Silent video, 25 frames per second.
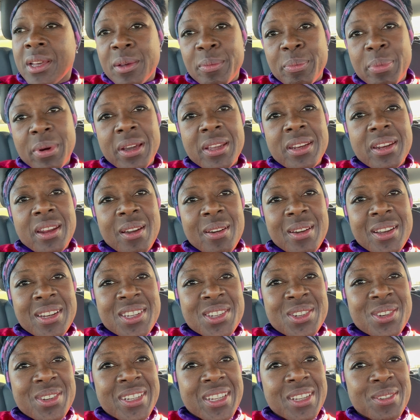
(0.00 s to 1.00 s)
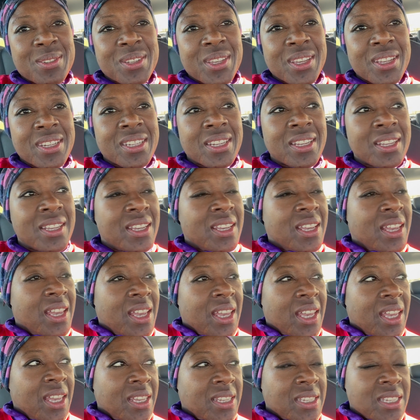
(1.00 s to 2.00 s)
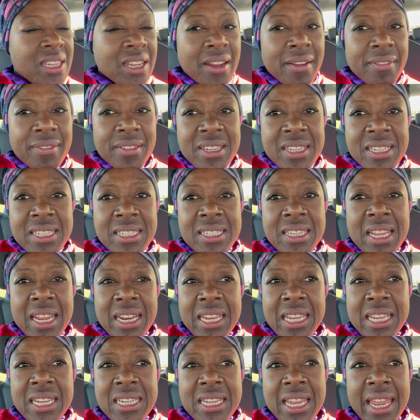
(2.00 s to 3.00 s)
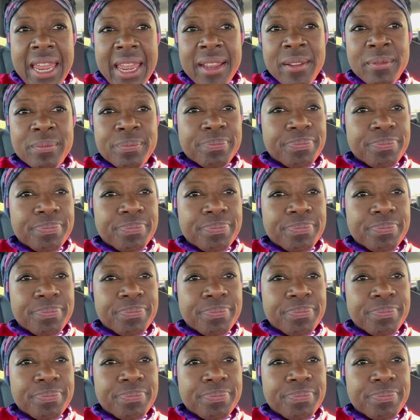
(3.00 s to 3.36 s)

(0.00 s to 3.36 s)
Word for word: But no, I enjoyed it. It was good. It's a lovely sunny day.